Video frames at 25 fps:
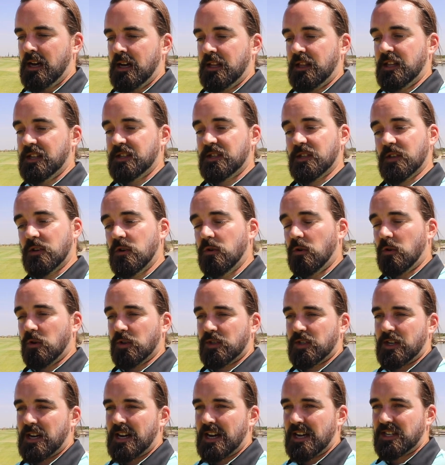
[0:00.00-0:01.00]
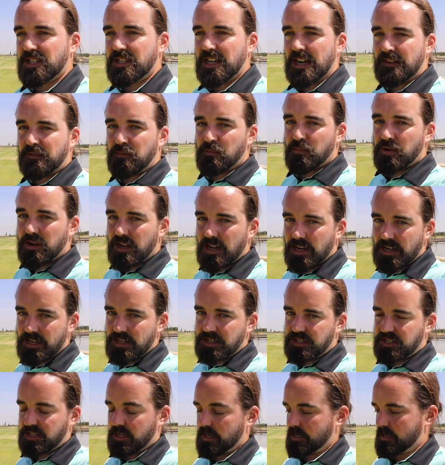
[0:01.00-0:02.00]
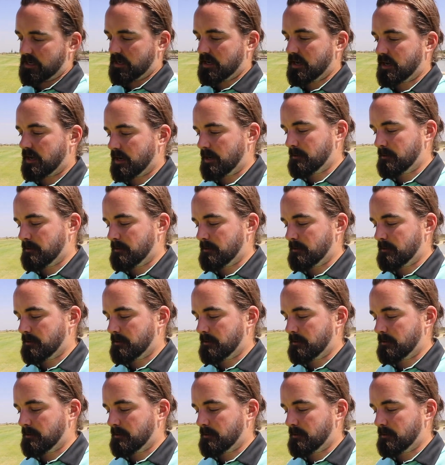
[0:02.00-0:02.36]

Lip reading: This is a course I actually haven't played yet.